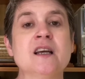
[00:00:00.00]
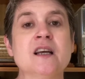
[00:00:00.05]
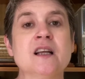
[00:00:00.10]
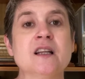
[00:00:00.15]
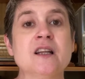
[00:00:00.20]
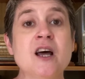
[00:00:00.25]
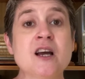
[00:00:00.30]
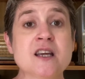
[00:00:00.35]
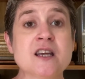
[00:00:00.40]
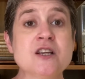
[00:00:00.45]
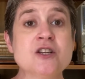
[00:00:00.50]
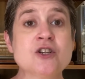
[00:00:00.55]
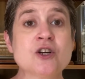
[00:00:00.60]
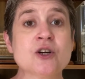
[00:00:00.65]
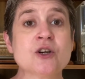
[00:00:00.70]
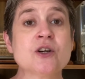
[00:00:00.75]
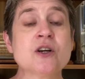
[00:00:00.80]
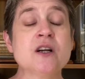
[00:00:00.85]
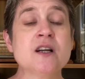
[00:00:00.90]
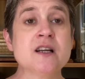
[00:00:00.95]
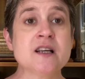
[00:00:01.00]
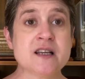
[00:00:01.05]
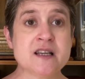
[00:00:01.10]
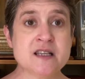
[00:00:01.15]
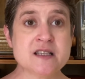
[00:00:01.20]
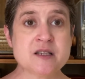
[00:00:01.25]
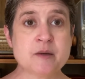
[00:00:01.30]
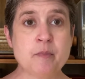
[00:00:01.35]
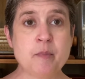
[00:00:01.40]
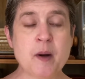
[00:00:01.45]
Lucky Turtle
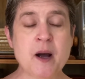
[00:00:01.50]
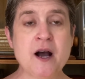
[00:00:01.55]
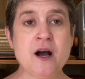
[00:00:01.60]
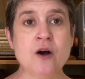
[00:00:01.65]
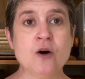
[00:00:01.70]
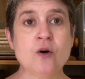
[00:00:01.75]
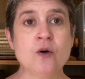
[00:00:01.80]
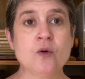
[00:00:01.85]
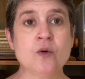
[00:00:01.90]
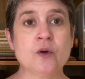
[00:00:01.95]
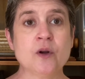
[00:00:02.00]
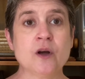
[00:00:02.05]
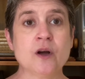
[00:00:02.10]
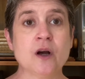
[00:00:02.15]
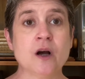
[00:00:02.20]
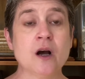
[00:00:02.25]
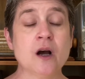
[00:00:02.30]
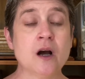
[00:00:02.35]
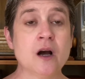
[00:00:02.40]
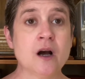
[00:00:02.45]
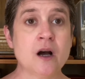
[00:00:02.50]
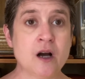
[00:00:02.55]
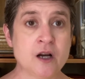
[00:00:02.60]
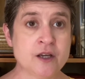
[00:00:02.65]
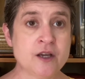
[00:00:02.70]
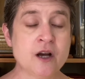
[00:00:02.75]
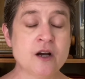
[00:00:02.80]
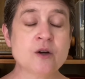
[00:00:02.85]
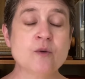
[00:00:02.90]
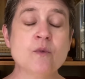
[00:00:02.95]
is about a
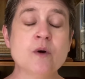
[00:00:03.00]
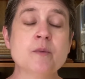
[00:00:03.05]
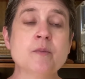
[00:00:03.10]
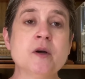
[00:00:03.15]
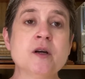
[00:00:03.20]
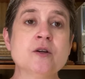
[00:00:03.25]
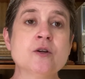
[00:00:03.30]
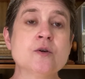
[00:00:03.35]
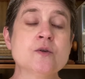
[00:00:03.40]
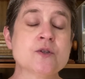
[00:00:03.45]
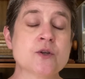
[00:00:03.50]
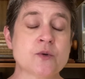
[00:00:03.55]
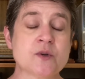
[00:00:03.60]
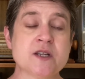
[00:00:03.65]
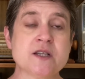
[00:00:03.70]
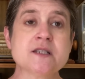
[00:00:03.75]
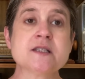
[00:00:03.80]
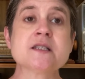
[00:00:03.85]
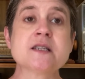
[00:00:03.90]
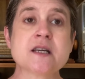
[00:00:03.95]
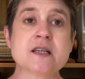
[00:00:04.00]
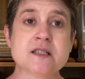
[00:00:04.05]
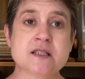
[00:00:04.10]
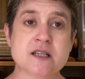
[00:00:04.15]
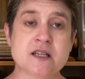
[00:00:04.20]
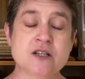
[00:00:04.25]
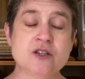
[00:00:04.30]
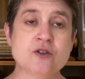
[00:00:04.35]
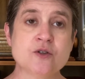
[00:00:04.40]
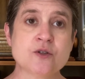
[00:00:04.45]
young woman who's only
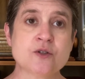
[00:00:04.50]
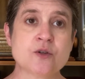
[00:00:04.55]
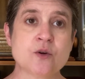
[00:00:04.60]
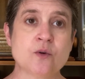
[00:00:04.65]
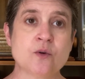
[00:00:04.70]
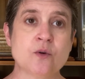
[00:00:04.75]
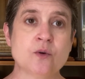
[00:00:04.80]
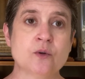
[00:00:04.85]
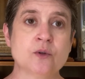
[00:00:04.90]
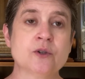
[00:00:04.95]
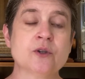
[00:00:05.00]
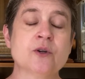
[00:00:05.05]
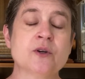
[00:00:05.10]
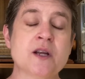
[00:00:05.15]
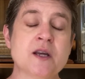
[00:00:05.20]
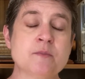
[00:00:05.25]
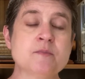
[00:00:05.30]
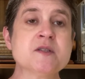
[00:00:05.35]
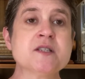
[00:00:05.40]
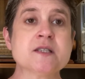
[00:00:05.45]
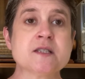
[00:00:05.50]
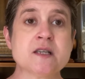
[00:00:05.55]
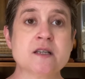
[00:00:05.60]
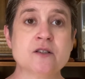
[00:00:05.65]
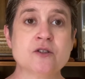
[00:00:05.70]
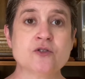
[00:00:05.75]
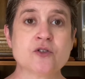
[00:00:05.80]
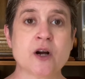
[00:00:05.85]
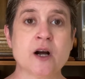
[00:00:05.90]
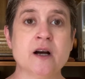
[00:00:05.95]
sixteen years old. Her name's
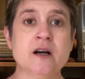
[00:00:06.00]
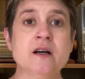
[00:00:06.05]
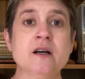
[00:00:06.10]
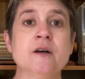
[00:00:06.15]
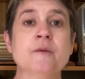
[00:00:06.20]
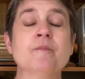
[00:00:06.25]
Syndra.